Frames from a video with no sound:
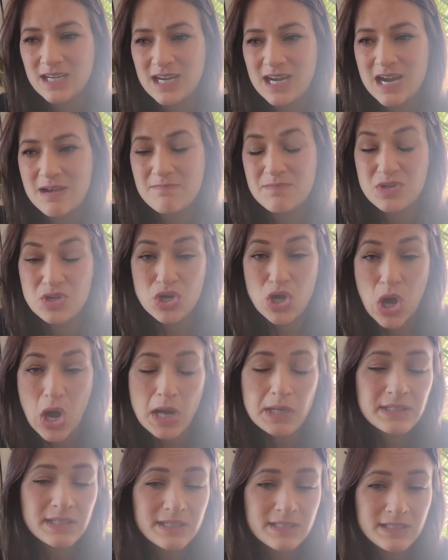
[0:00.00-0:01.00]
I'm
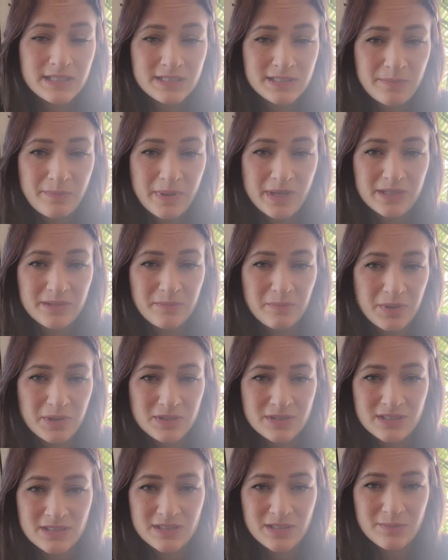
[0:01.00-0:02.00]
not an independent
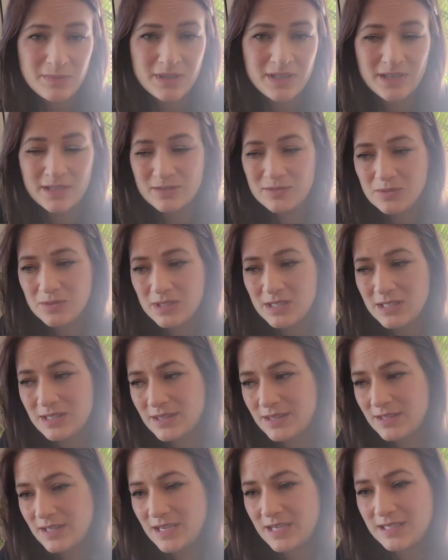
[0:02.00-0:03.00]
person to begin
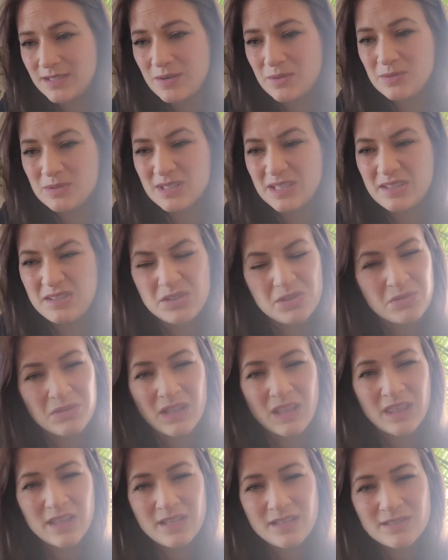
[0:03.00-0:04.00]
with. I don't like
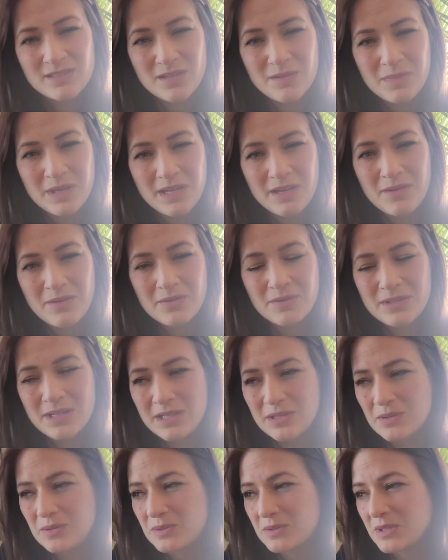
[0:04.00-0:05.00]
doing things on my own.
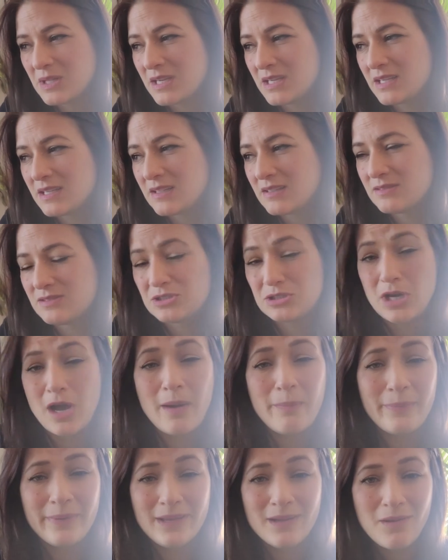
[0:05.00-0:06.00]
I don't like
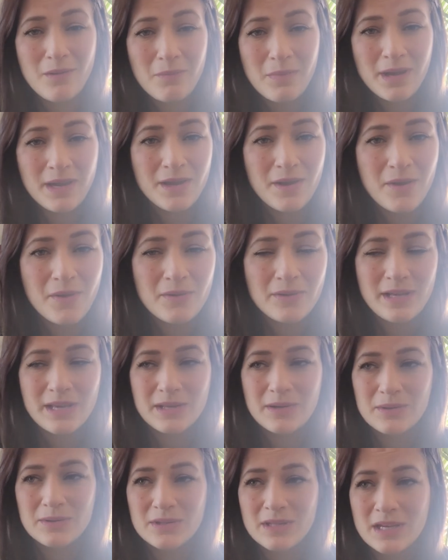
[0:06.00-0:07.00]
shopping on my own. I
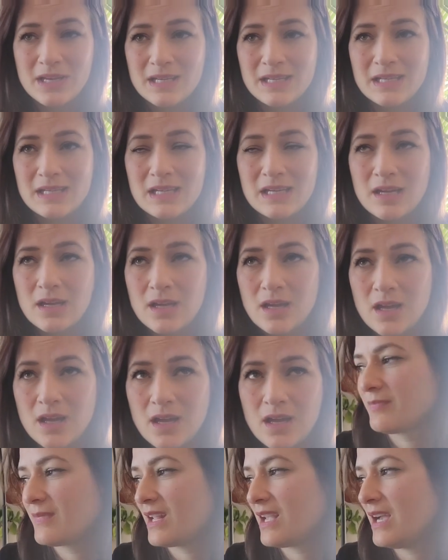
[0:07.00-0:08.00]
don't
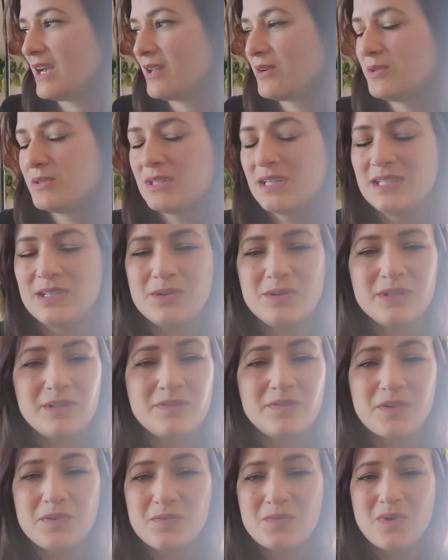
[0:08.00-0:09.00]
like going
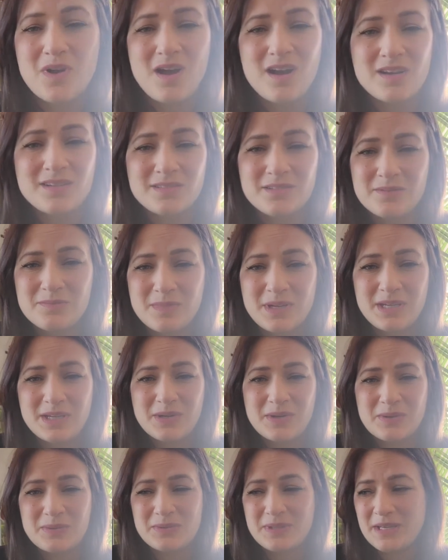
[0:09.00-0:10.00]
for walks on
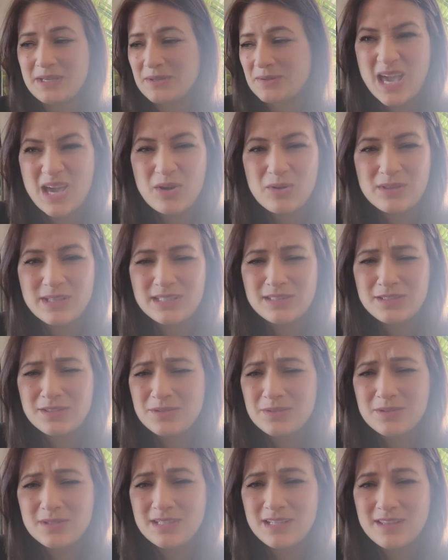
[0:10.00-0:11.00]
my own. I don't like to
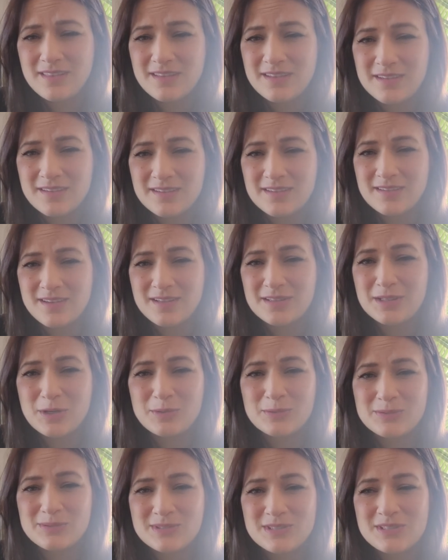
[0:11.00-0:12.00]
do anything
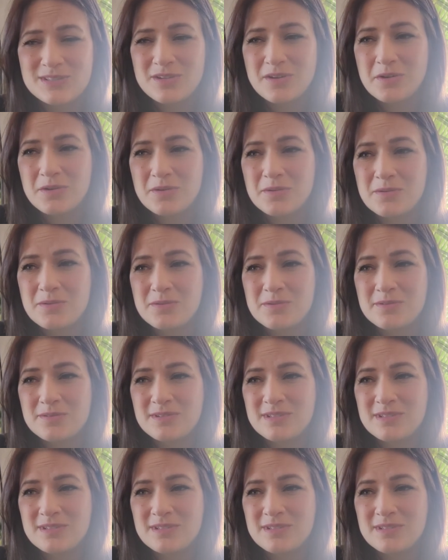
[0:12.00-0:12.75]
alone. So